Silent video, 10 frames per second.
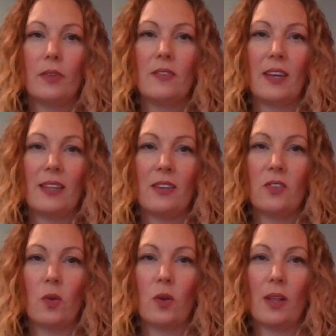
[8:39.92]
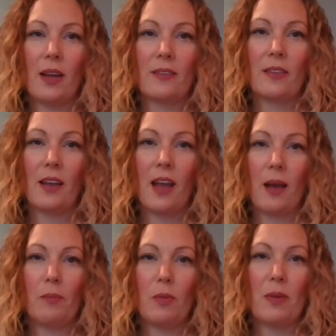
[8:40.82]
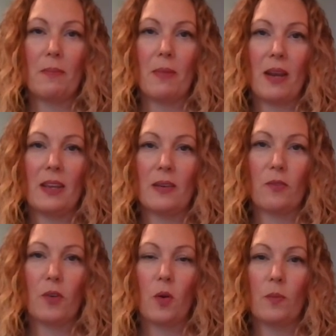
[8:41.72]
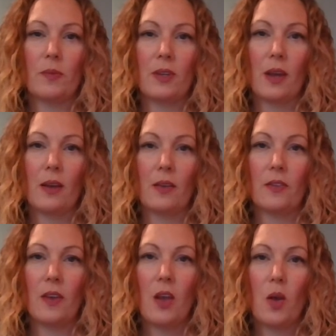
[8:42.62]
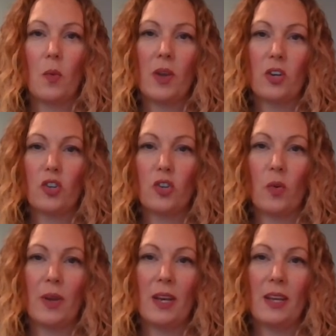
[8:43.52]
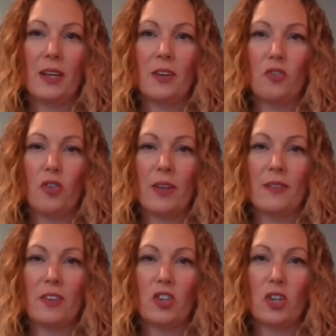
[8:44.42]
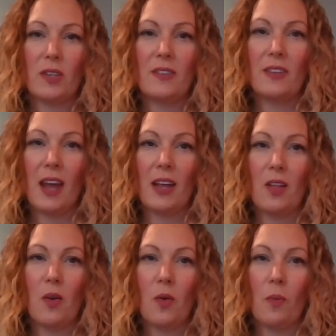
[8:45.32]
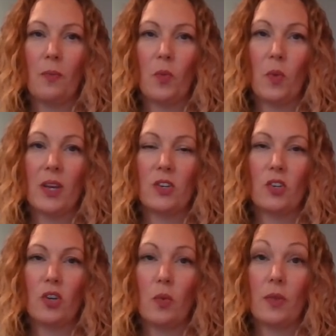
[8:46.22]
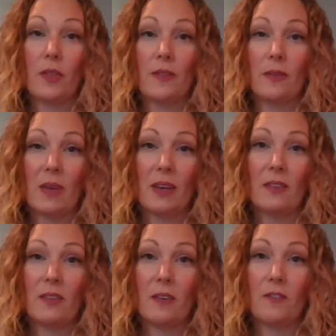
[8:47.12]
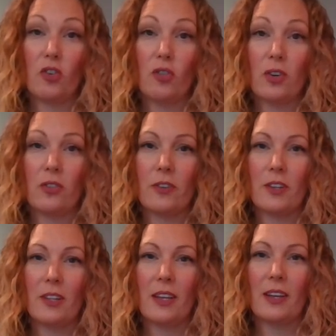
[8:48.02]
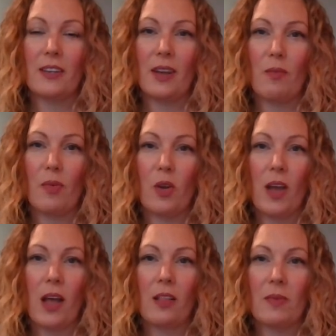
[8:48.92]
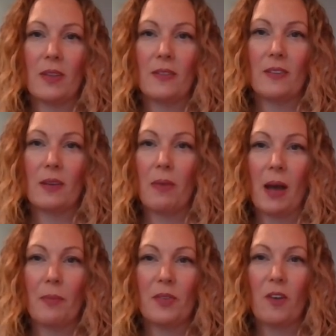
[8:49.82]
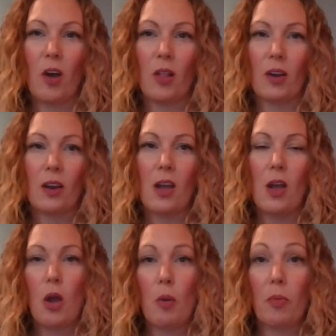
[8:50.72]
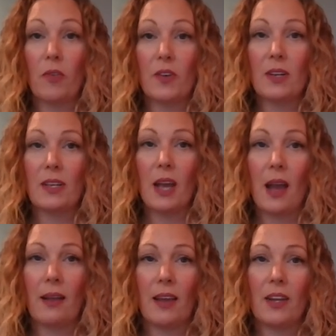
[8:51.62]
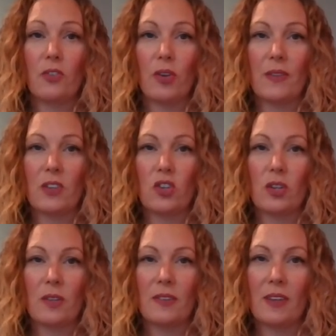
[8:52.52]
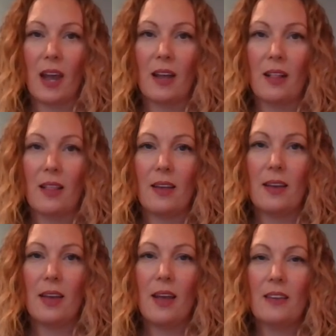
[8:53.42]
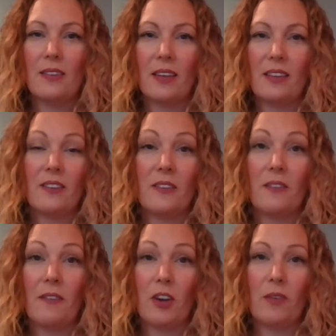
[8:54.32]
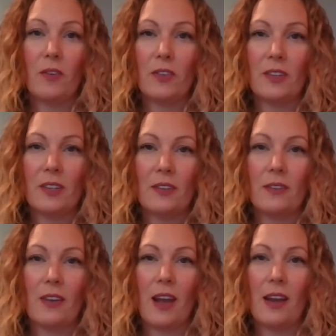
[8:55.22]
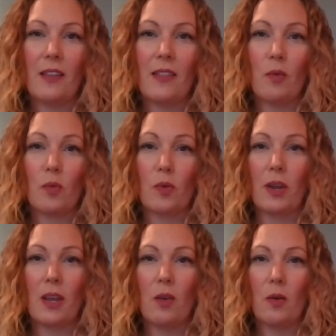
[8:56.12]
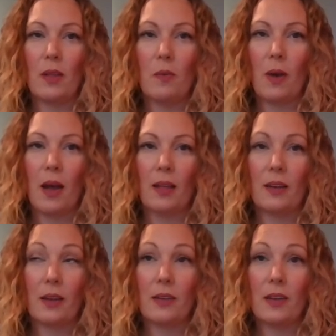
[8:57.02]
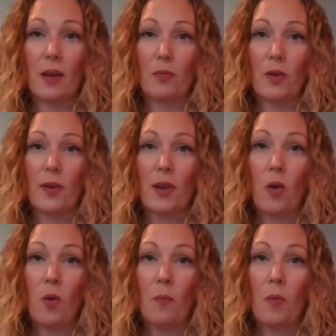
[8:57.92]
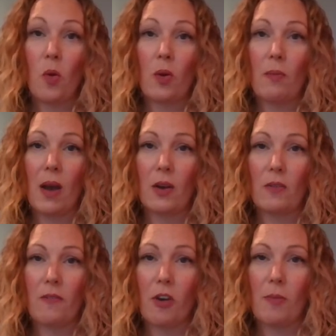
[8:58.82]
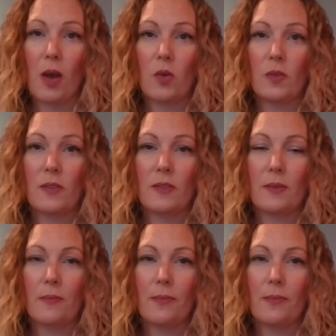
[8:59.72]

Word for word: Salix glass can complement many different home styles. We are showing it in a transitional style home, which, with its mix of traditional and contemporary elements and pops of color, perfectly highlight transitional style. Salix is a very versatile design that would work equally well in a contemporary home or a modern farmhouse.